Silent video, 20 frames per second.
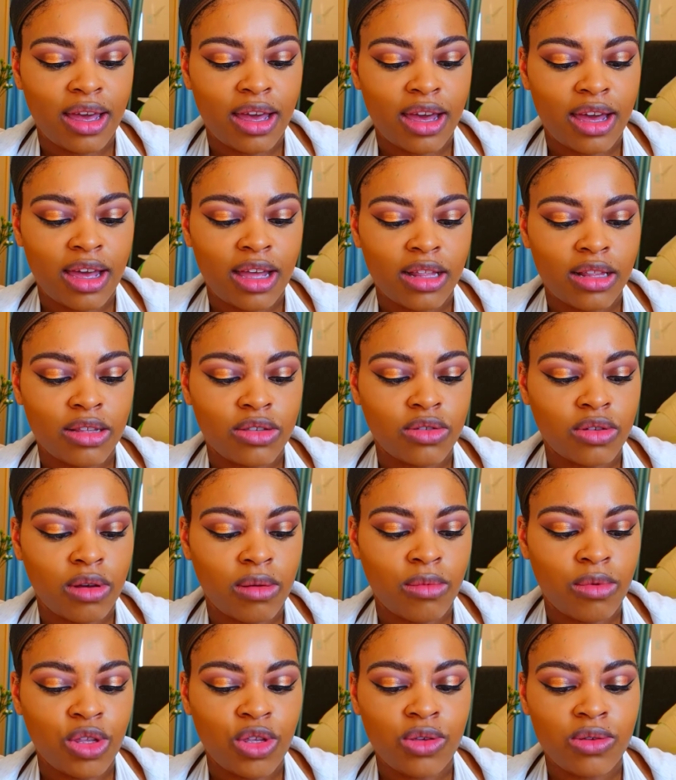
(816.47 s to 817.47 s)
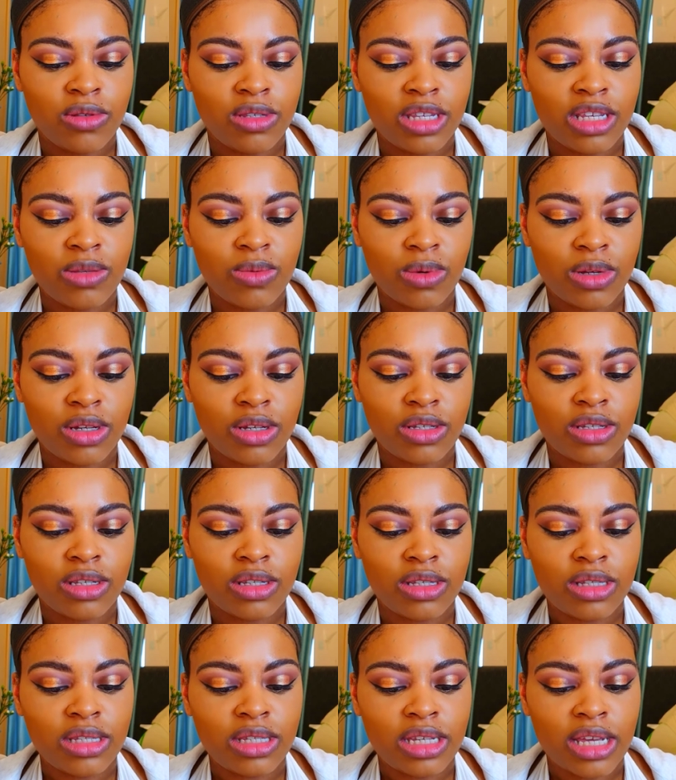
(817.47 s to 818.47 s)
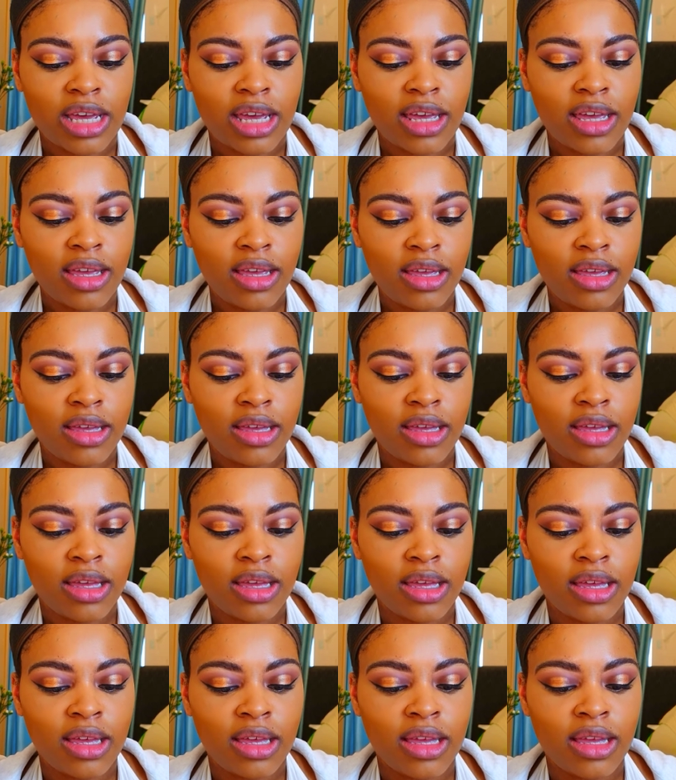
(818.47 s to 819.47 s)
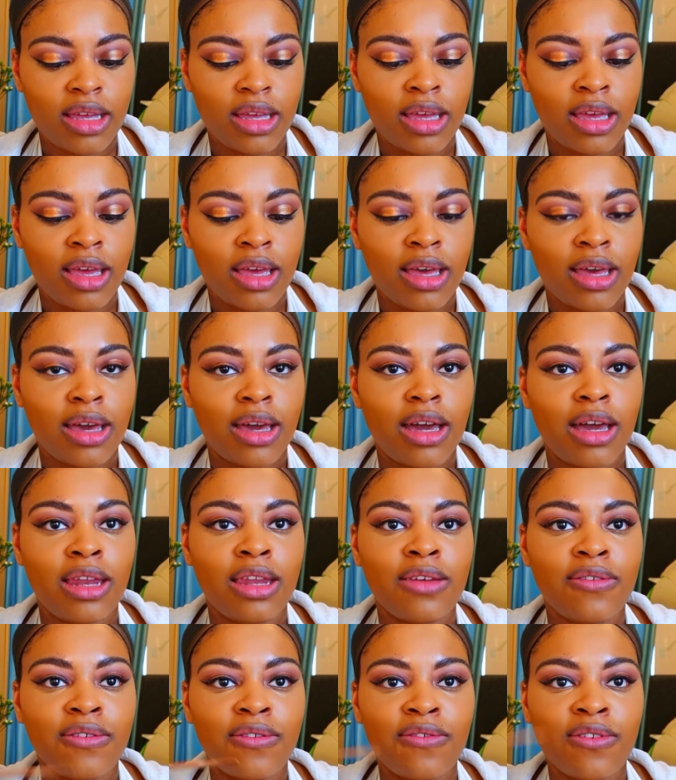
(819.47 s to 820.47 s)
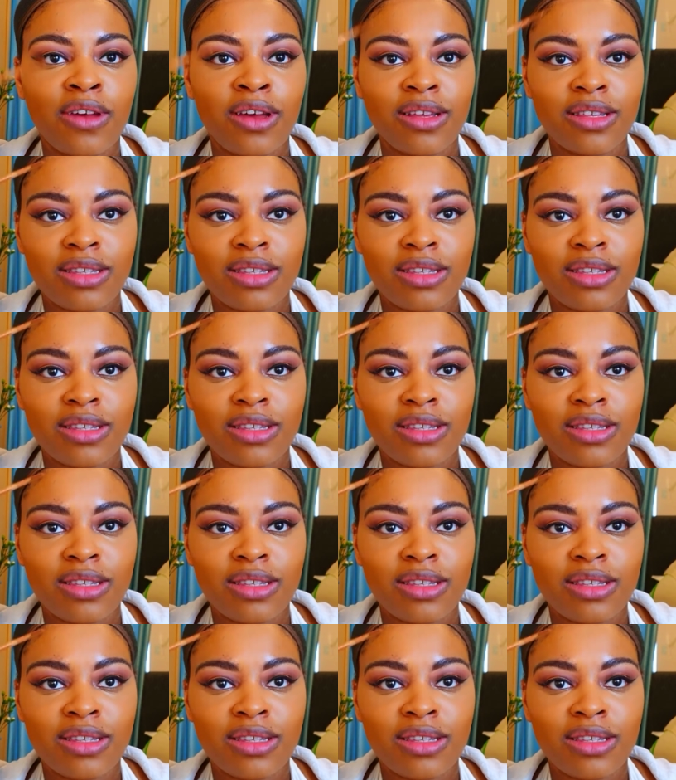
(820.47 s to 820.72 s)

And um, so I'm going to use this one today. And if you've not